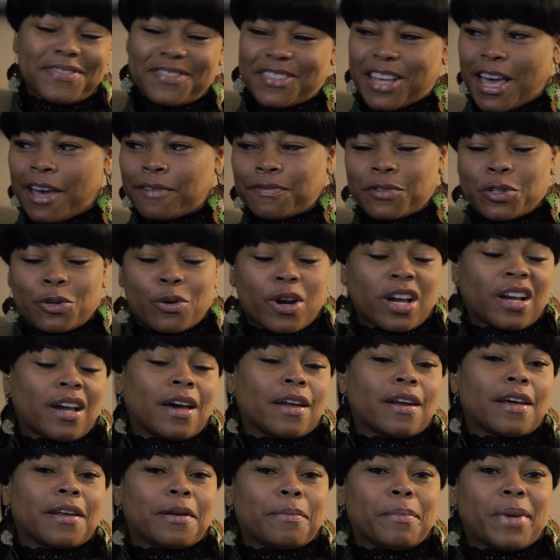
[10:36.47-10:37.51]
After I
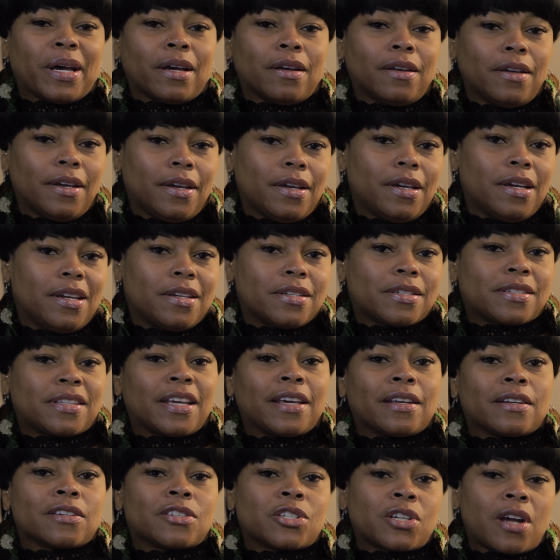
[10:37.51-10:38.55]
got out of my
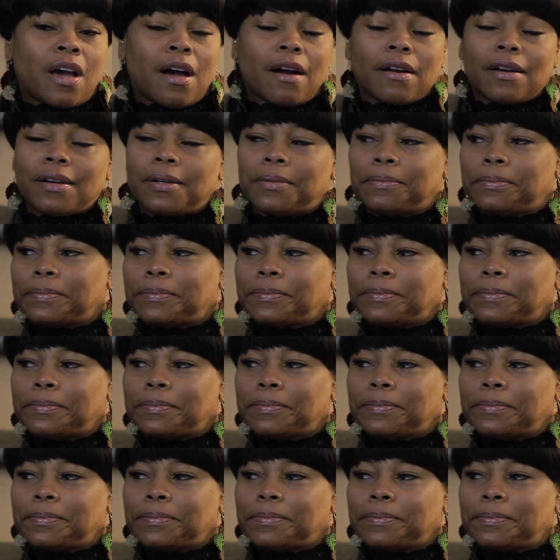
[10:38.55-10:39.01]
state of shock.